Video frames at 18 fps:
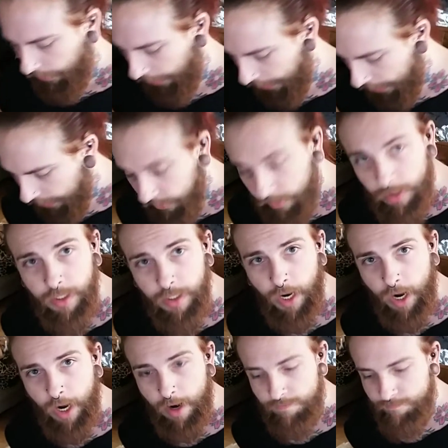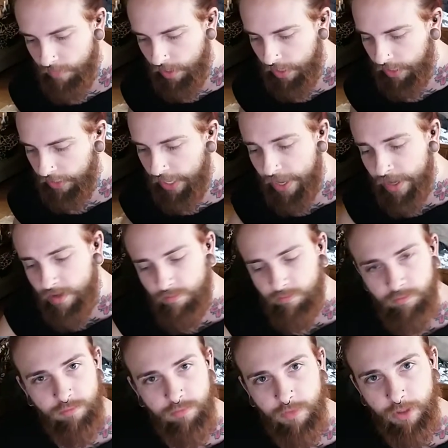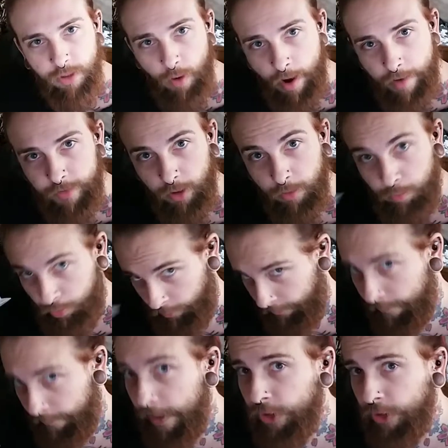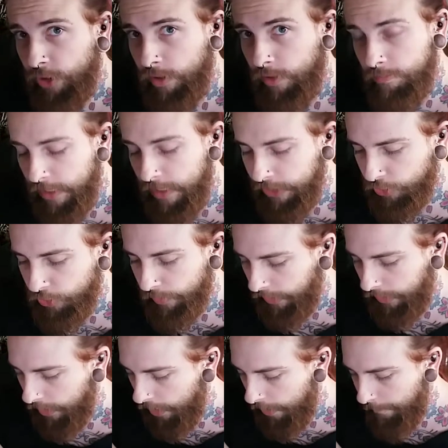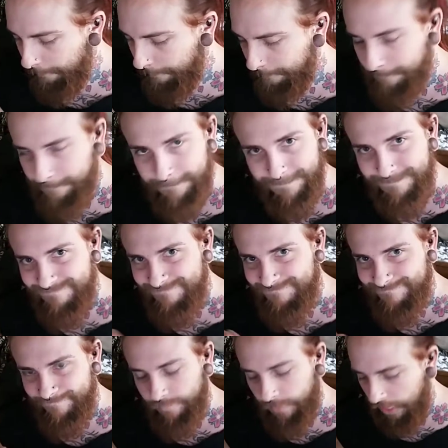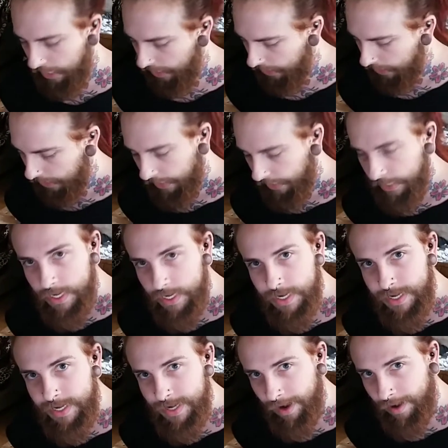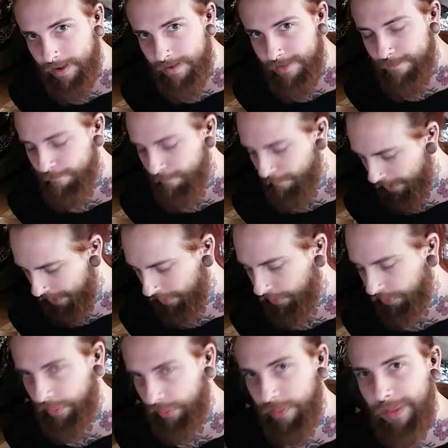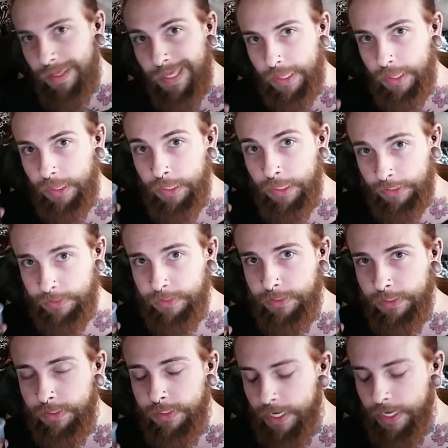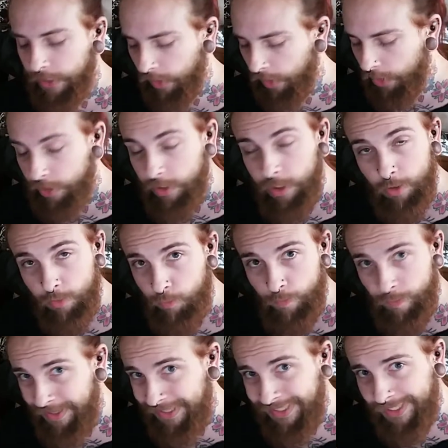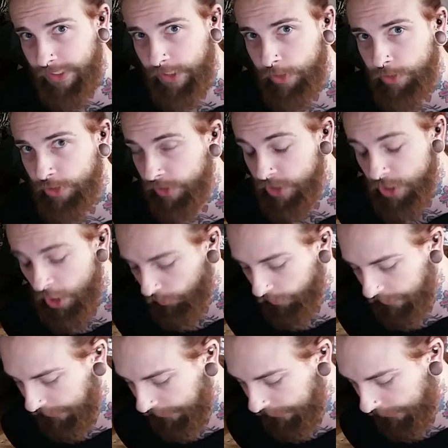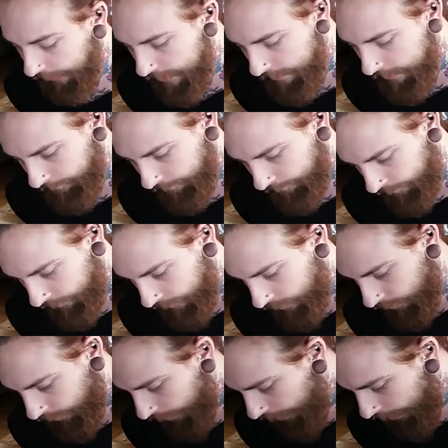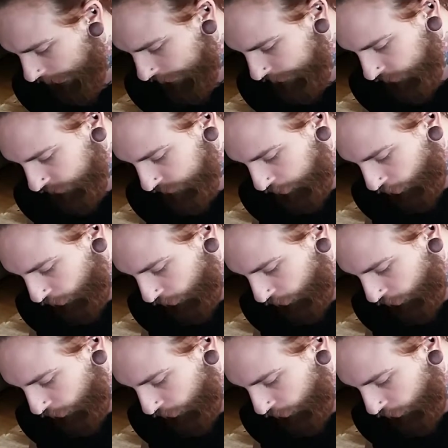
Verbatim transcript: and um, again, you have your professional measuring cup, not with this container. You really, you just don't need it. And just